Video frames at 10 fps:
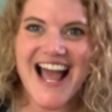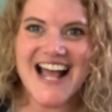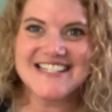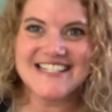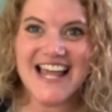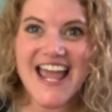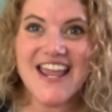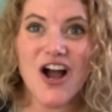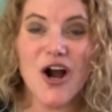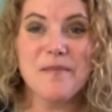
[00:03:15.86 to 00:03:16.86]
And
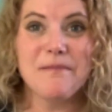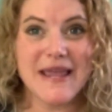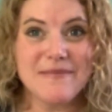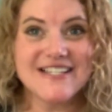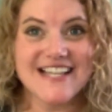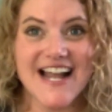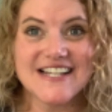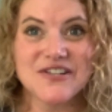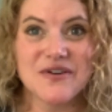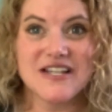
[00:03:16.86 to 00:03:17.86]
today, our baby sign
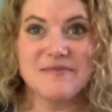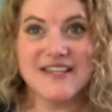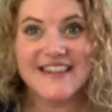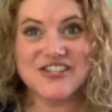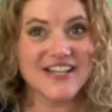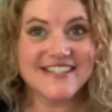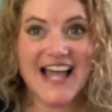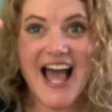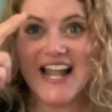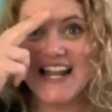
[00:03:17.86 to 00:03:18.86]
is going to be just
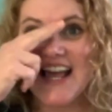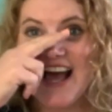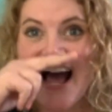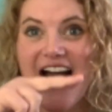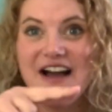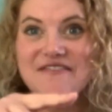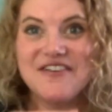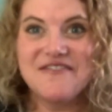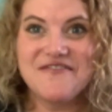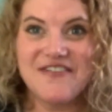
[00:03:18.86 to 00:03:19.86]
that, have
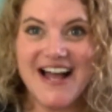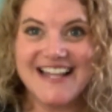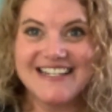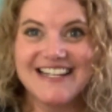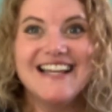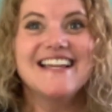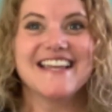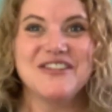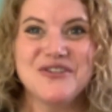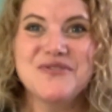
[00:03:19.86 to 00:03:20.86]
fun.
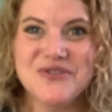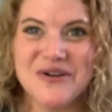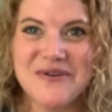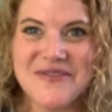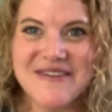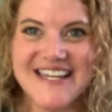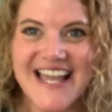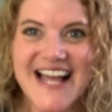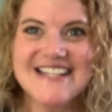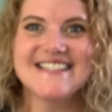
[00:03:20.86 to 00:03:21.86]
Can you do it with me
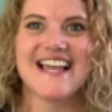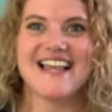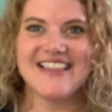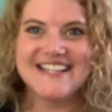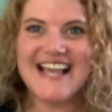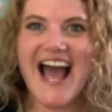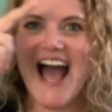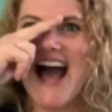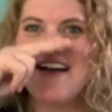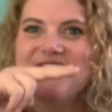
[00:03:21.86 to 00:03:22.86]
again? Say, let's
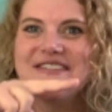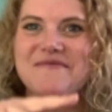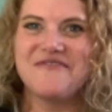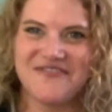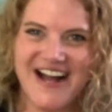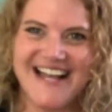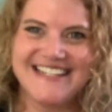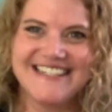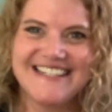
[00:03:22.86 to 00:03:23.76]
have some fun.